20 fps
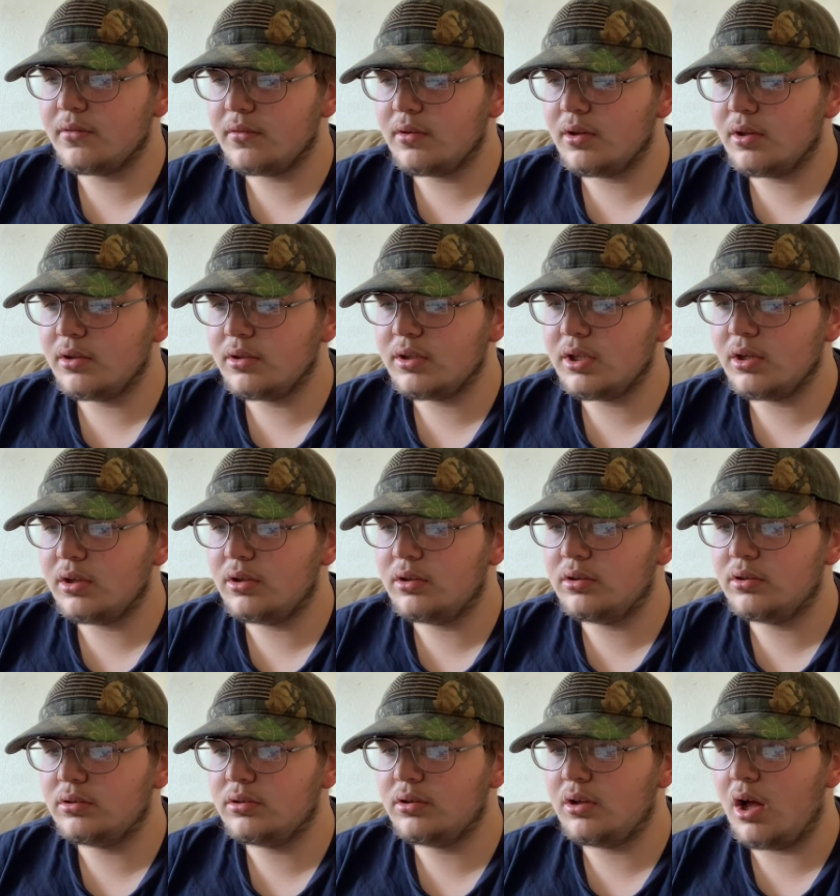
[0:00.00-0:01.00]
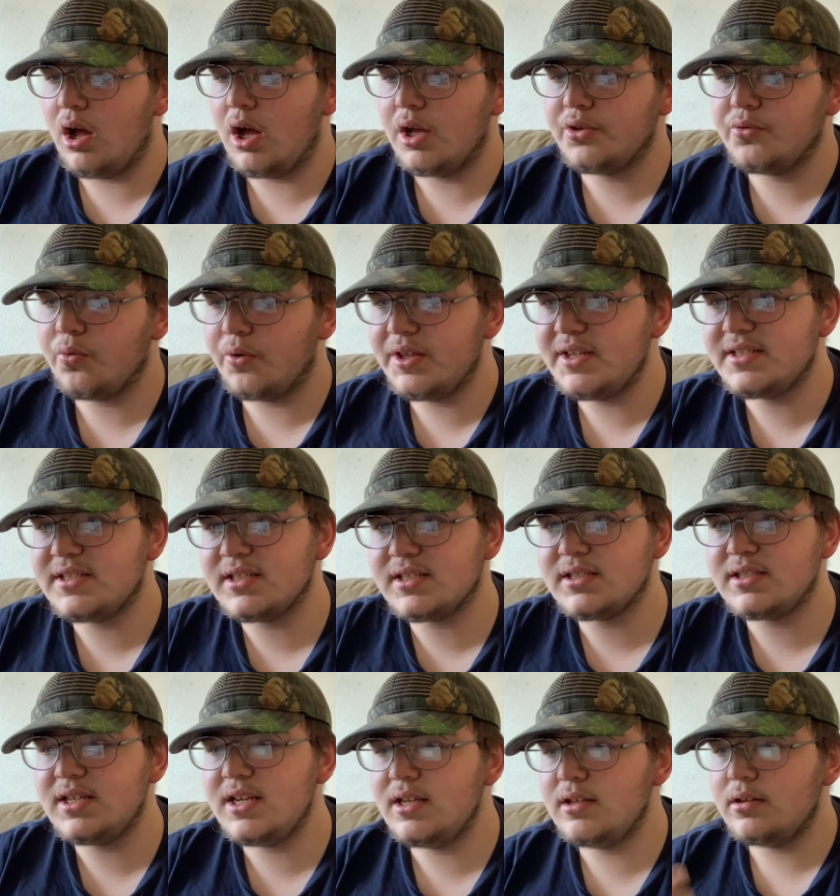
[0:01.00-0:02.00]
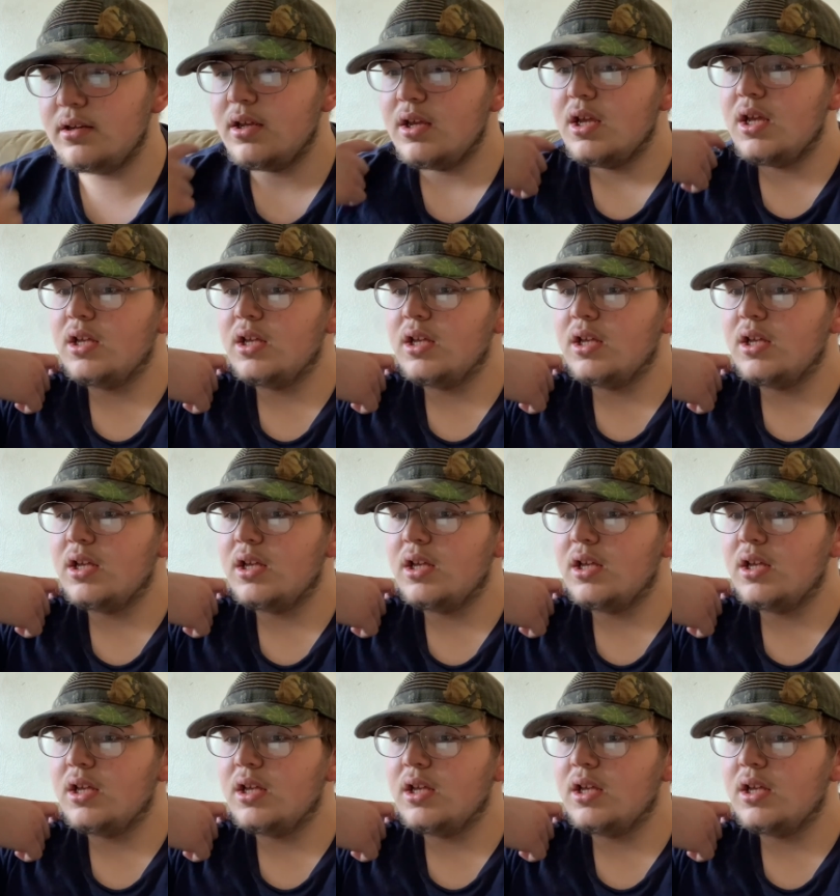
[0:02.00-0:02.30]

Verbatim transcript: until uh, 2016.